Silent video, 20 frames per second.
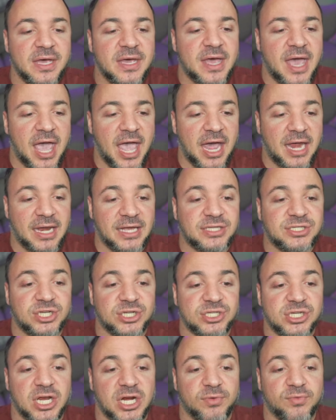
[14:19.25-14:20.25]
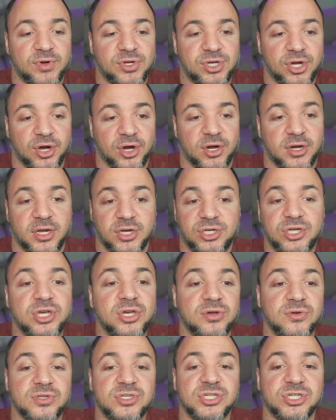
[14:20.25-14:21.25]
and it's just going to return a
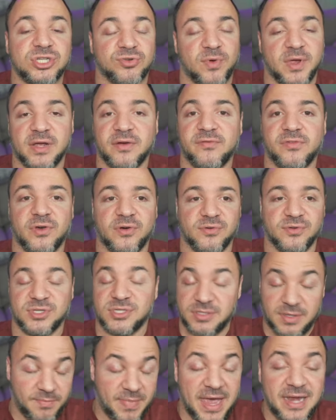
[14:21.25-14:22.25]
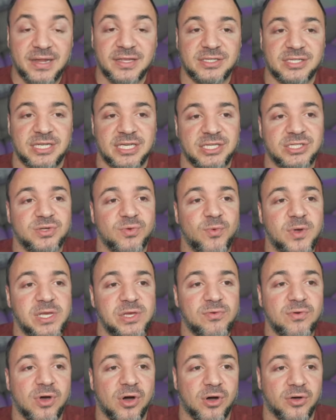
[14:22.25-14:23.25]
toString of those dependencies when you
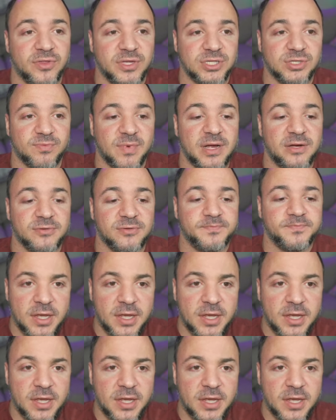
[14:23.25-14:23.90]
call this route.